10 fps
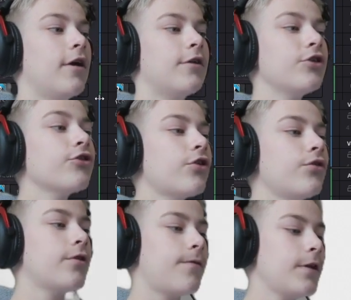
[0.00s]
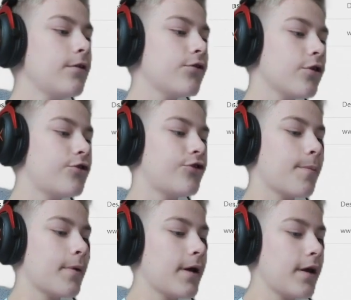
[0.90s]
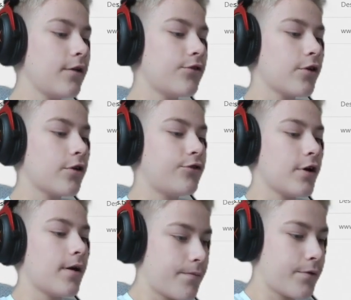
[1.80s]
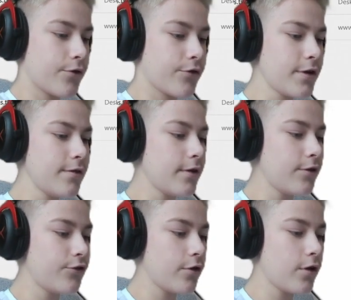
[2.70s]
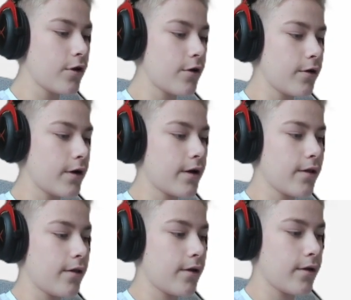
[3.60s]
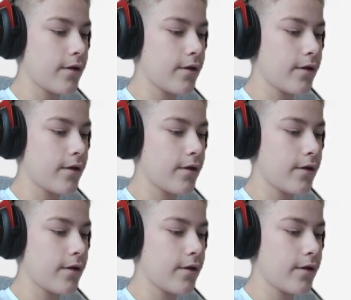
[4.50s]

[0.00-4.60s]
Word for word: Just go Windows search up and search up percentage local